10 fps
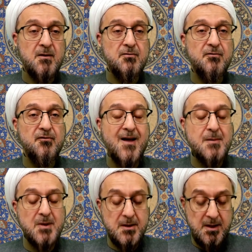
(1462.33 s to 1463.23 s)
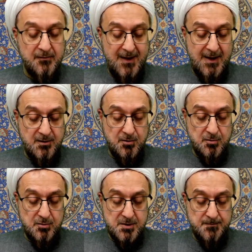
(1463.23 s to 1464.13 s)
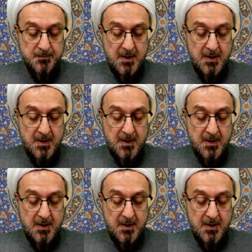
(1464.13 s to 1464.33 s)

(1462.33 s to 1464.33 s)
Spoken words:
Family values